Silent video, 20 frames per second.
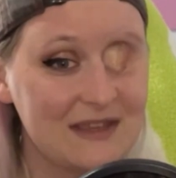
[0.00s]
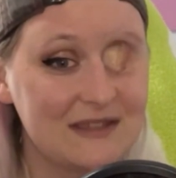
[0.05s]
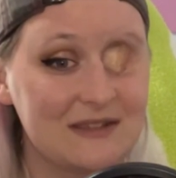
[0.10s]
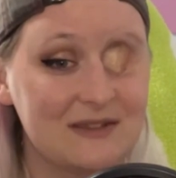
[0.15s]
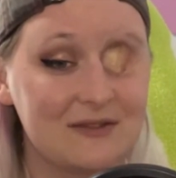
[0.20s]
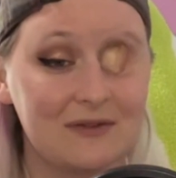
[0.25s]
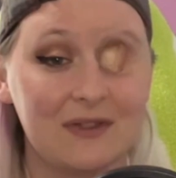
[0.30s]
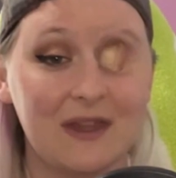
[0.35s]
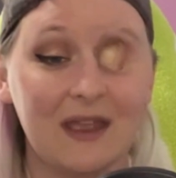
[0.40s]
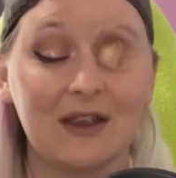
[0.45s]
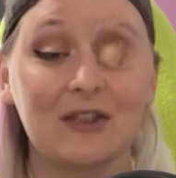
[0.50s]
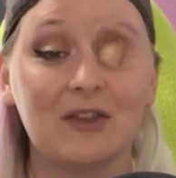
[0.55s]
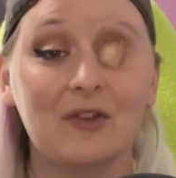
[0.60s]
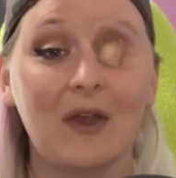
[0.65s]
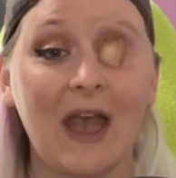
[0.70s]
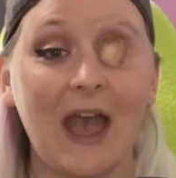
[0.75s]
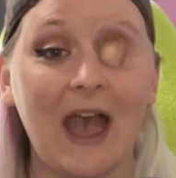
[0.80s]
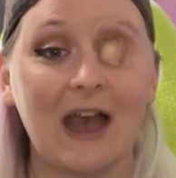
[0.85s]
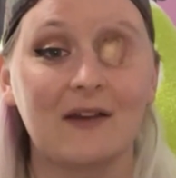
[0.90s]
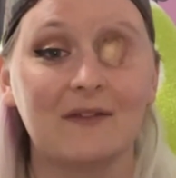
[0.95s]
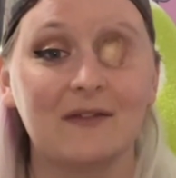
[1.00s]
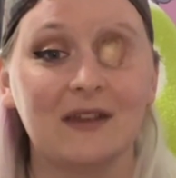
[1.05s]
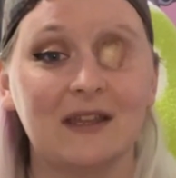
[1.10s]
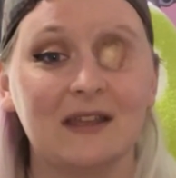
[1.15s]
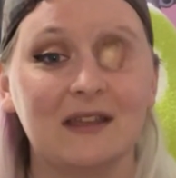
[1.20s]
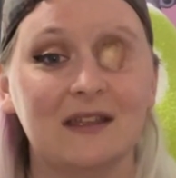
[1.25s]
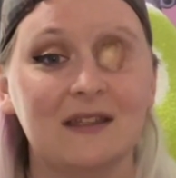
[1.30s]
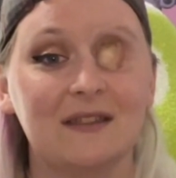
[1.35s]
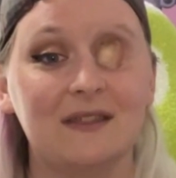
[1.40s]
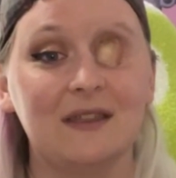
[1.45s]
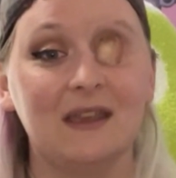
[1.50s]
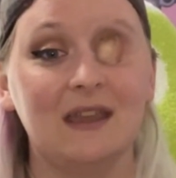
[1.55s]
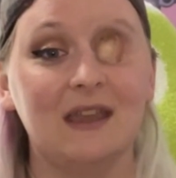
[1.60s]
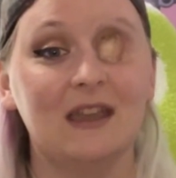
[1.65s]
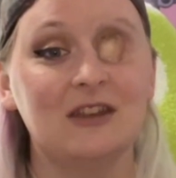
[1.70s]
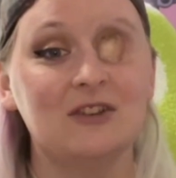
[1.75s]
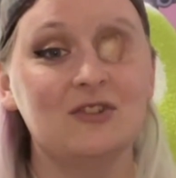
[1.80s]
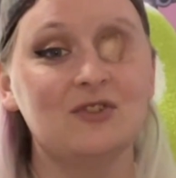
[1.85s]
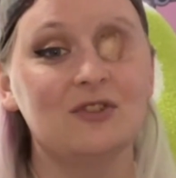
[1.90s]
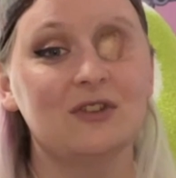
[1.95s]
So there you have it, the
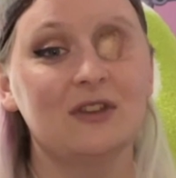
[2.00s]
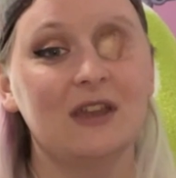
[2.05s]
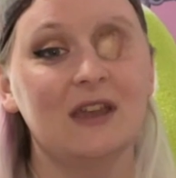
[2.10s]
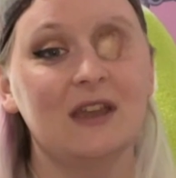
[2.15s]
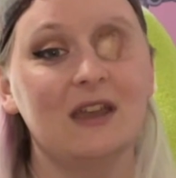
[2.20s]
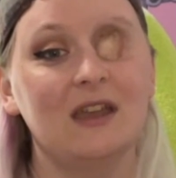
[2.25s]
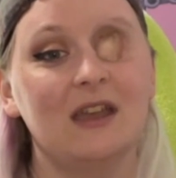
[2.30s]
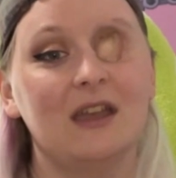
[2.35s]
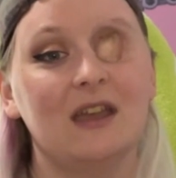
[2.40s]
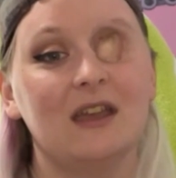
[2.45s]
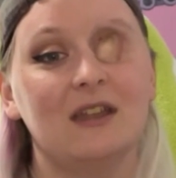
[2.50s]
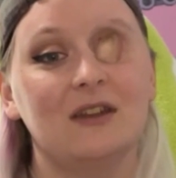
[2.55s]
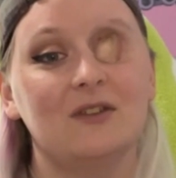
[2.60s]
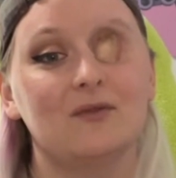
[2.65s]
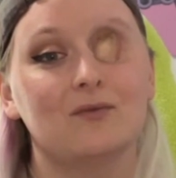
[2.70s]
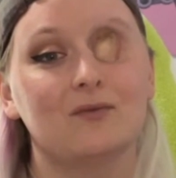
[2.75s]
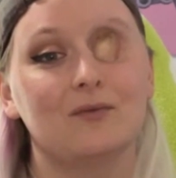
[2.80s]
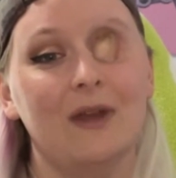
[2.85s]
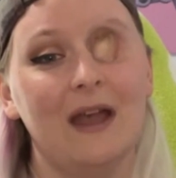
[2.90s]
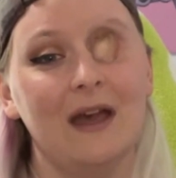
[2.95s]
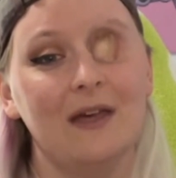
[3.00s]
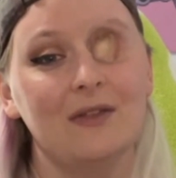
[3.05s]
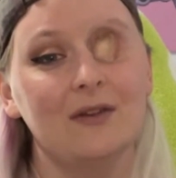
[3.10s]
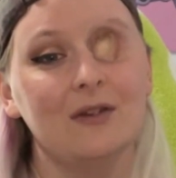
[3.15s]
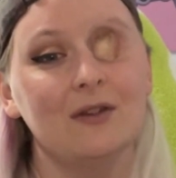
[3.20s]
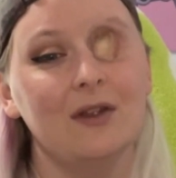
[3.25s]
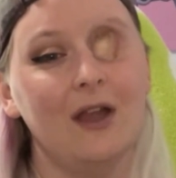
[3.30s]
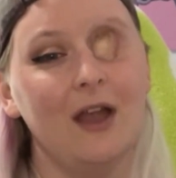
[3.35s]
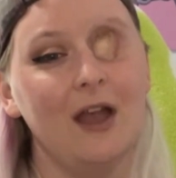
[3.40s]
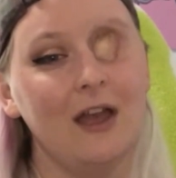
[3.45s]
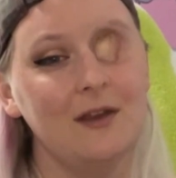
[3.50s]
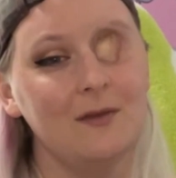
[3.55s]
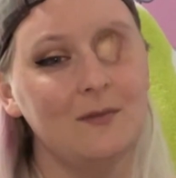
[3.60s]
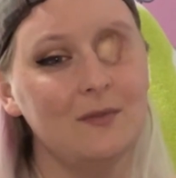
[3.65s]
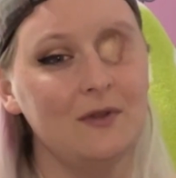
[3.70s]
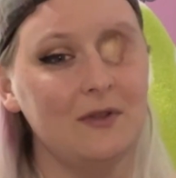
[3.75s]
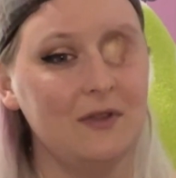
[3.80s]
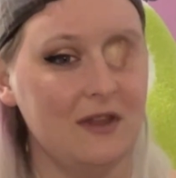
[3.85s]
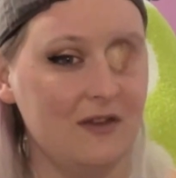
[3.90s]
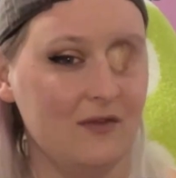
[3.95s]
intricate and rather
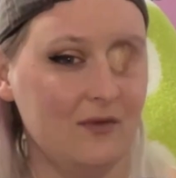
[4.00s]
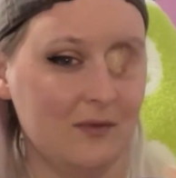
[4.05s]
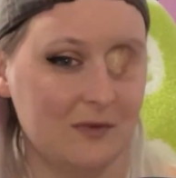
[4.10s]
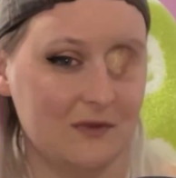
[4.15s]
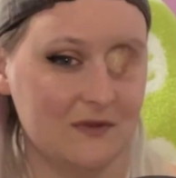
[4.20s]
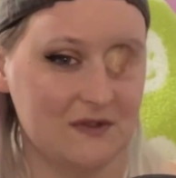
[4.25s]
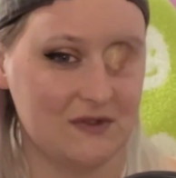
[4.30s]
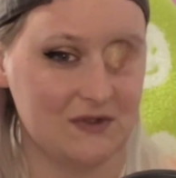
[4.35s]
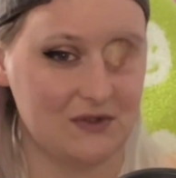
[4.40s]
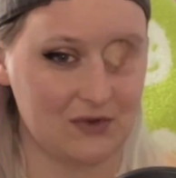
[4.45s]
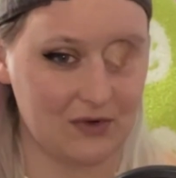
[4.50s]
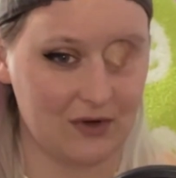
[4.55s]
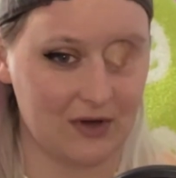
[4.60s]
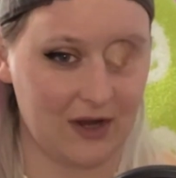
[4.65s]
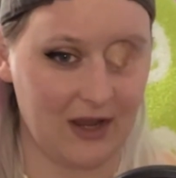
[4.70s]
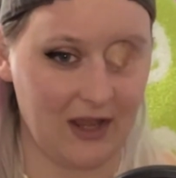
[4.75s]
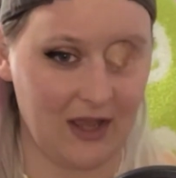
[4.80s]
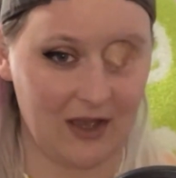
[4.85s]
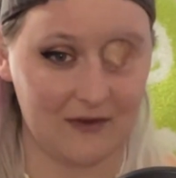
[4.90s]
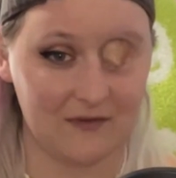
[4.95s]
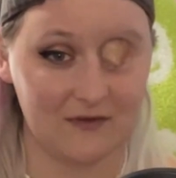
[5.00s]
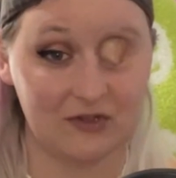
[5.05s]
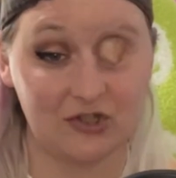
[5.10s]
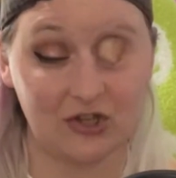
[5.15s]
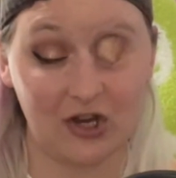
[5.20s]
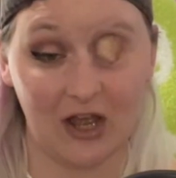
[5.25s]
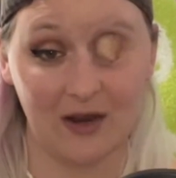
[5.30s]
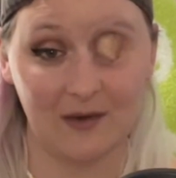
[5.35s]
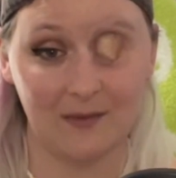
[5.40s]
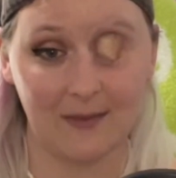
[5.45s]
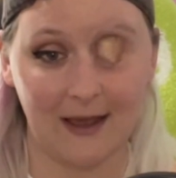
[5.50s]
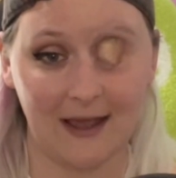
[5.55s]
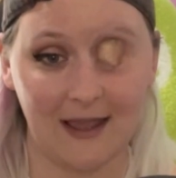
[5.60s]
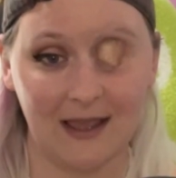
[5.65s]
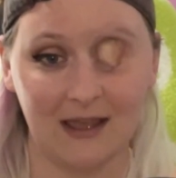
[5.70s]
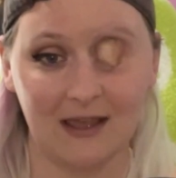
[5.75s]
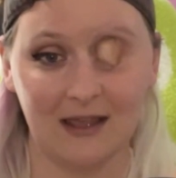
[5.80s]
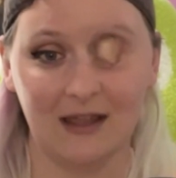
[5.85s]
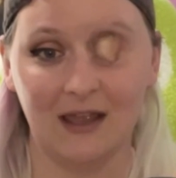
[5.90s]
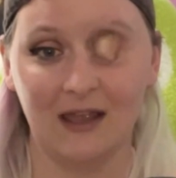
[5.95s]
unbelievable story of John
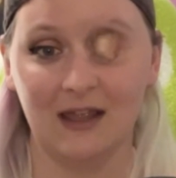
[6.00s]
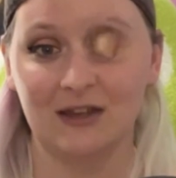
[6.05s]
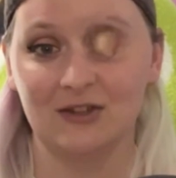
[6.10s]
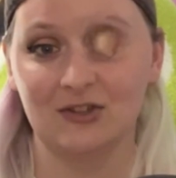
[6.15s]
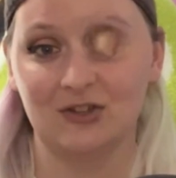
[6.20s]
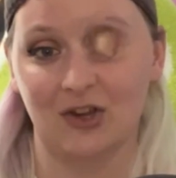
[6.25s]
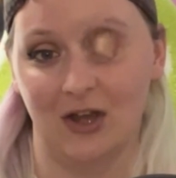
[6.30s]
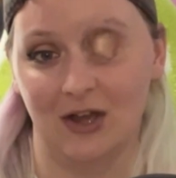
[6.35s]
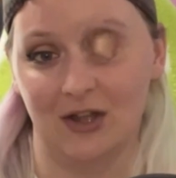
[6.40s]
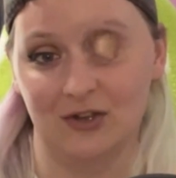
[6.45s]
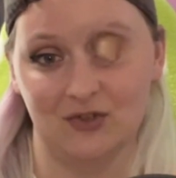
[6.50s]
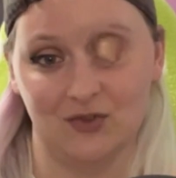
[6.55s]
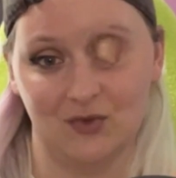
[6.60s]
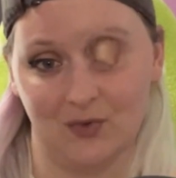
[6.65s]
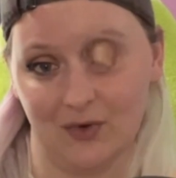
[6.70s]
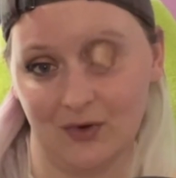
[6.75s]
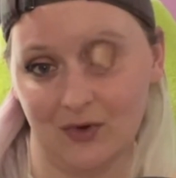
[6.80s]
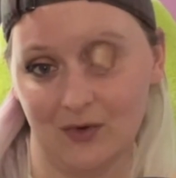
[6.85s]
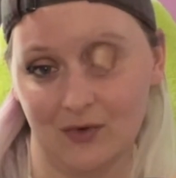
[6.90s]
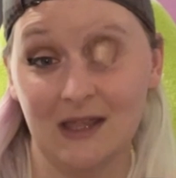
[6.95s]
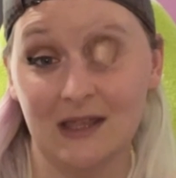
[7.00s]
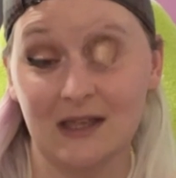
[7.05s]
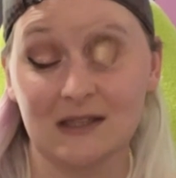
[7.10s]
Myatt and John Drewe.